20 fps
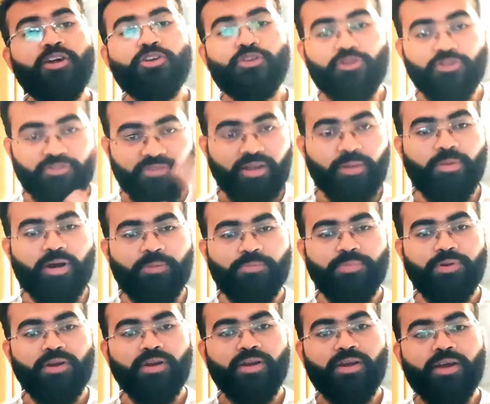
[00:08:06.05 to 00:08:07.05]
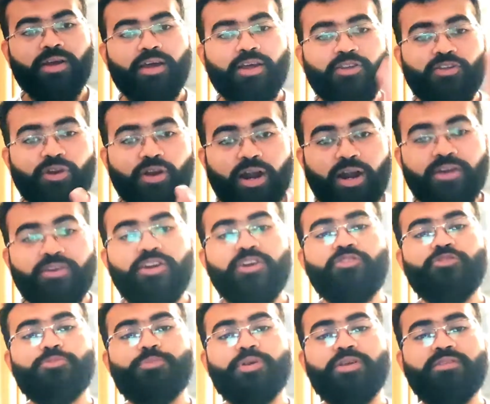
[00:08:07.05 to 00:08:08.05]
To sum up, your 100
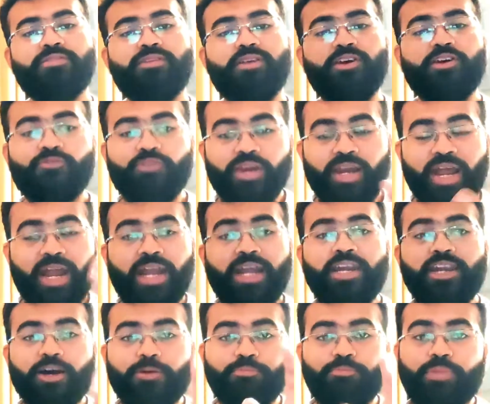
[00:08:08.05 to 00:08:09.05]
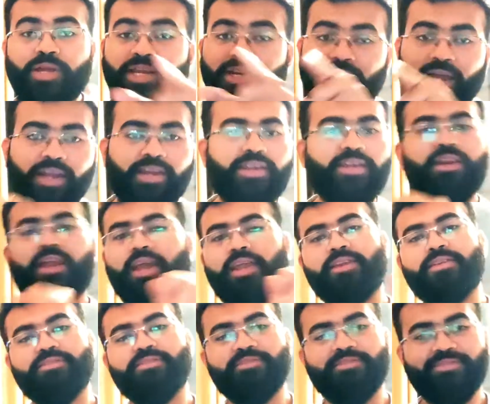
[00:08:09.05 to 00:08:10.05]
rupees will end up being
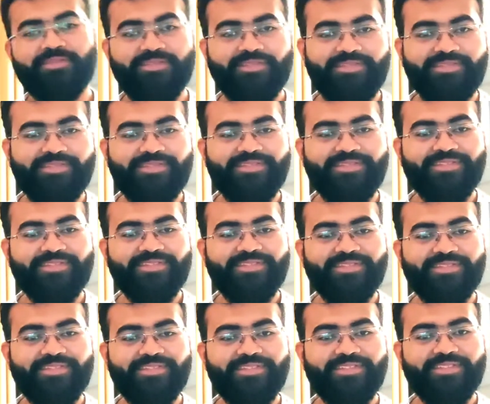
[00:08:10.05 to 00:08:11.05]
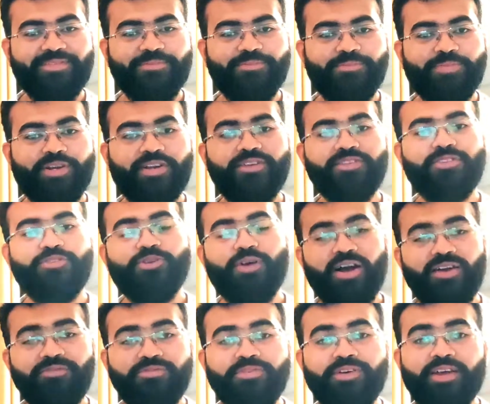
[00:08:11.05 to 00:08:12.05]
99 because you
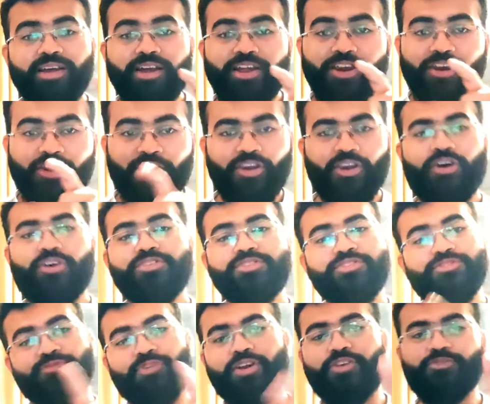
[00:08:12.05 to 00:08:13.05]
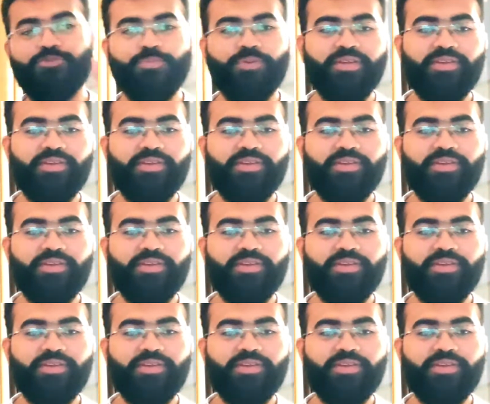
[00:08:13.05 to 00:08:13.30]
have lost 1 rupee.